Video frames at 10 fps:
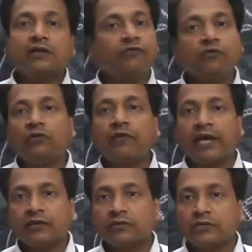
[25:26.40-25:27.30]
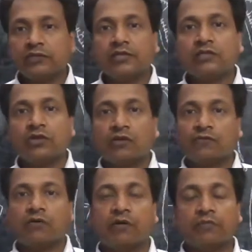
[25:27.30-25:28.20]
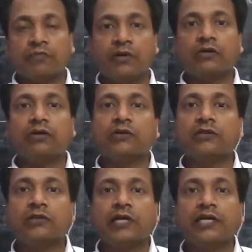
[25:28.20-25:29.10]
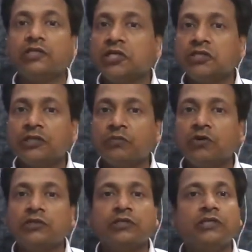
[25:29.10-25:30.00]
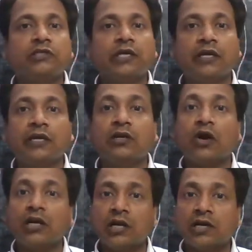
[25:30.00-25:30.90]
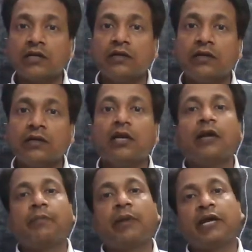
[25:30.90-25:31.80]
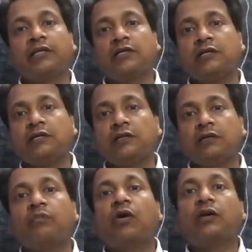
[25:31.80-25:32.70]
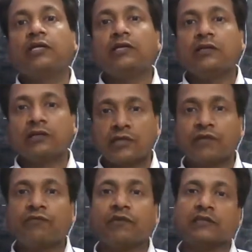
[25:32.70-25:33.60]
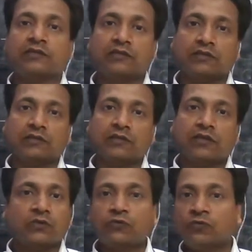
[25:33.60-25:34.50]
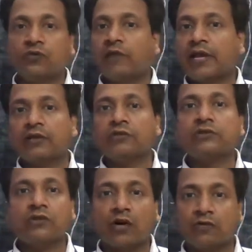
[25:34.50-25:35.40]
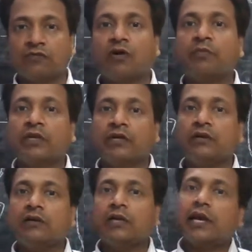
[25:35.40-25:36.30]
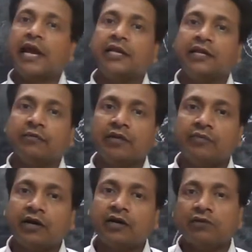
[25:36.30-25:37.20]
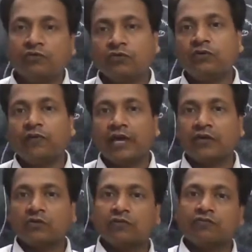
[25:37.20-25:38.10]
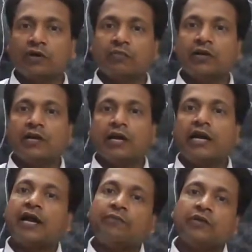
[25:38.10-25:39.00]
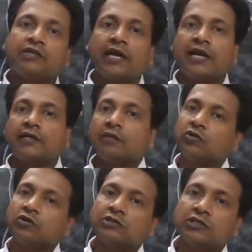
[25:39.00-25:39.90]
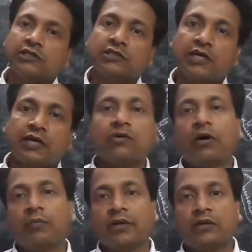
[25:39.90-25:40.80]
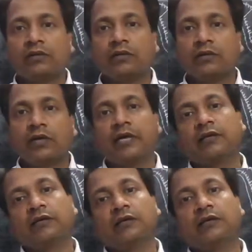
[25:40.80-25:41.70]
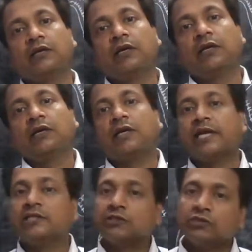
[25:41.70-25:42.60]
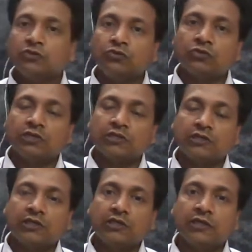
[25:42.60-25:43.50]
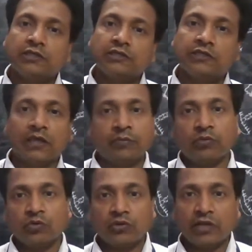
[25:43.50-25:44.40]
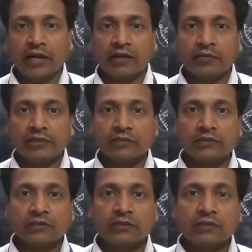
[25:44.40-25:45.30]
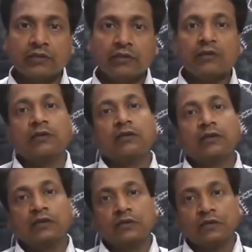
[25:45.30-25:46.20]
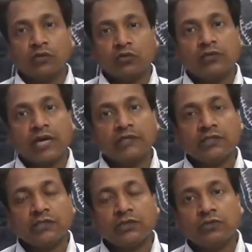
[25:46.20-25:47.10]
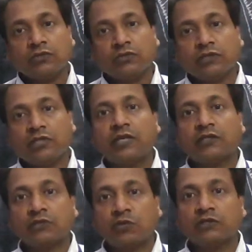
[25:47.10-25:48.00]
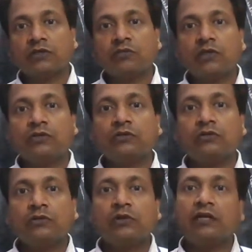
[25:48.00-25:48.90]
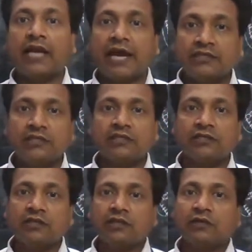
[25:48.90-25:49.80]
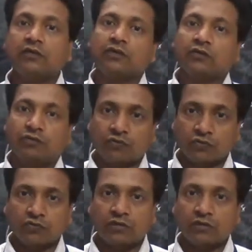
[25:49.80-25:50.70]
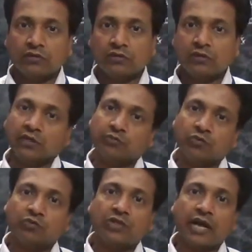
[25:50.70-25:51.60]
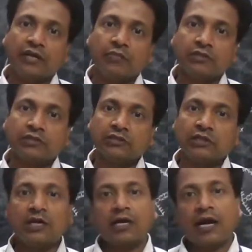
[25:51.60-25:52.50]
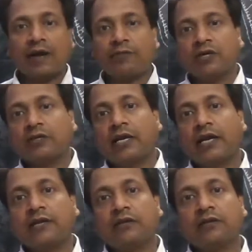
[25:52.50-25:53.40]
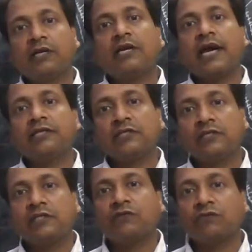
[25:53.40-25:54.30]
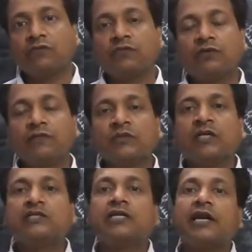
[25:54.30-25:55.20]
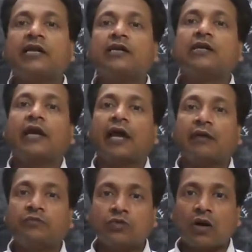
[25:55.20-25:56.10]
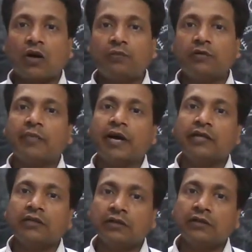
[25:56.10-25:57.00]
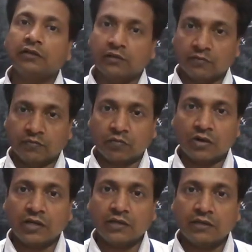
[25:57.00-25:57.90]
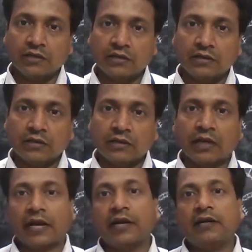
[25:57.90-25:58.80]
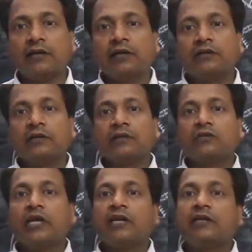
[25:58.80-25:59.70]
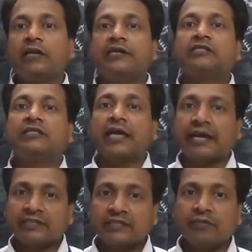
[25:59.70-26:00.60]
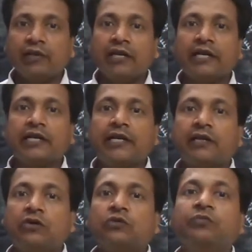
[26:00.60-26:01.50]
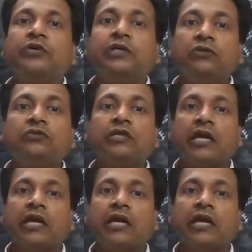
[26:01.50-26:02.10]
food vacuoles does not form because the ingestion process here not occurred by the body surface. So food vacuoles not form here, and in amoeba, food vacuole form. And after that, the processes are common, like the digestive juices secretes in both the animals. Those digestive juices are responsible to digest the food in both the animals. After that, the digested food is get absorbed by the body, and then it's assimilated to produce